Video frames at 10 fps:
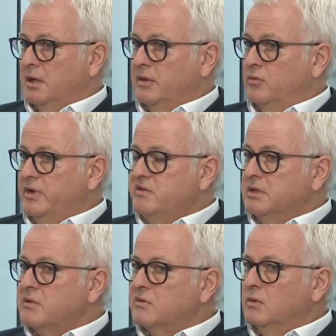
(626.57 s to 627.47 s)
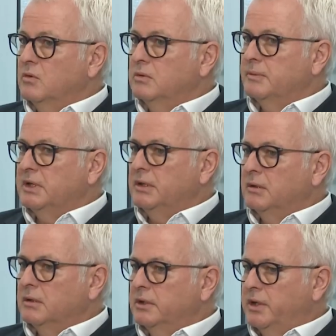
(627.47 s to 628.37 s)
And the reason it's so
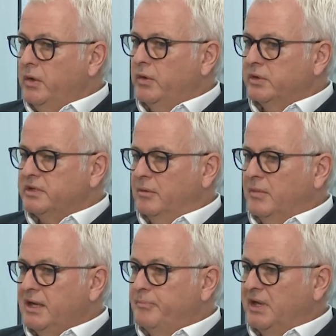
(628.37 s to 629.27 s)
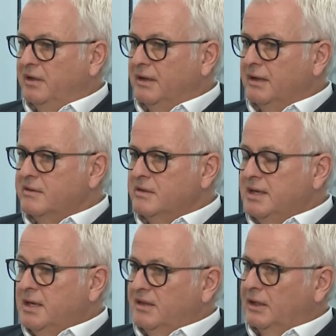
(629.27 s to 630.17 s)
good, in my opinion, is
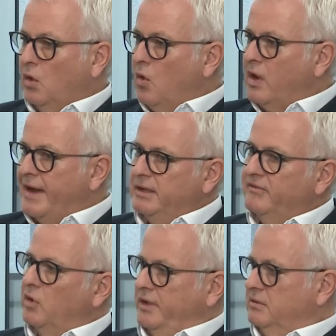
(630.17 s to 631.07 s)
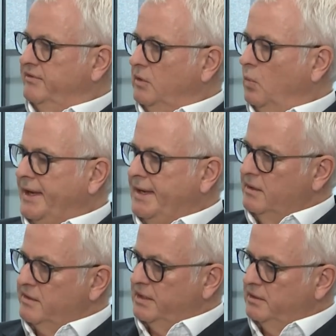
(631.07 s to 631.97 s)
the law kind of got out of the way
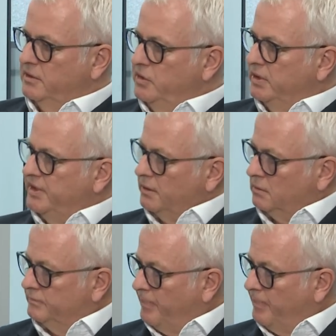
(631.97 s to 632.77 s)
and said, do a deal.